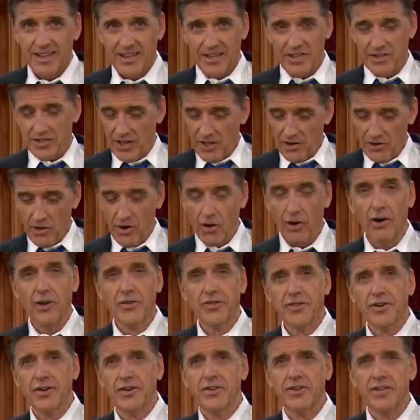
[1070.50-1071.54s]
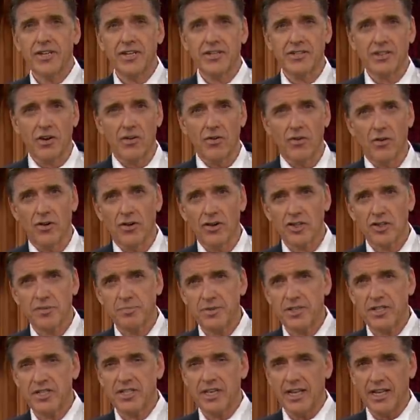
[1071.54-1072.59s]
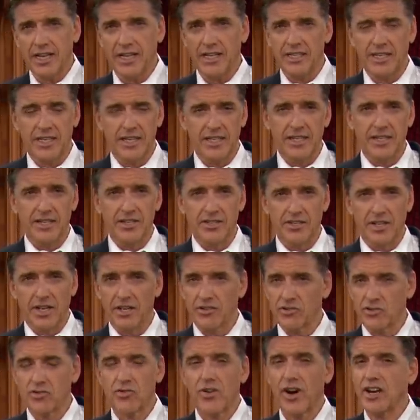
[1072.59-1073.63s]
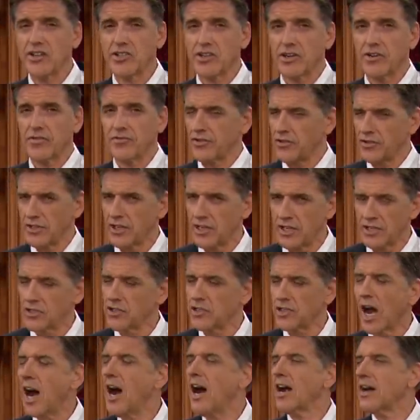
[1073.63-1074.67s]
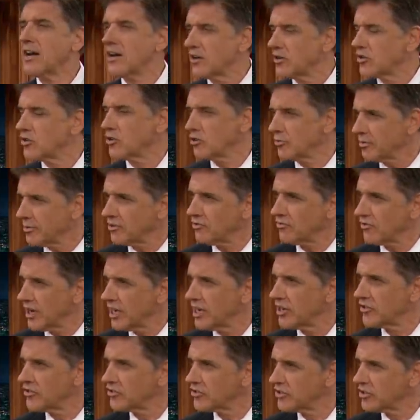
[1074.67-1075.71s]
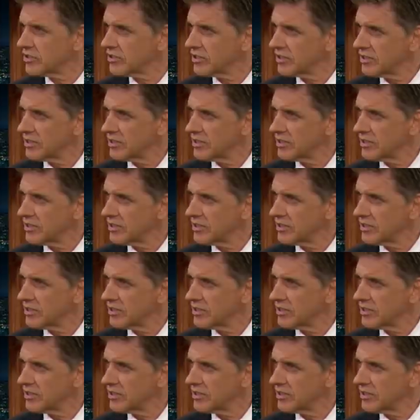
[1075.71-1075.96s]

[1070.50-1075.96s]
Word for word: He's an author, he is a horseman, uh, he is a treasure for the entire human race.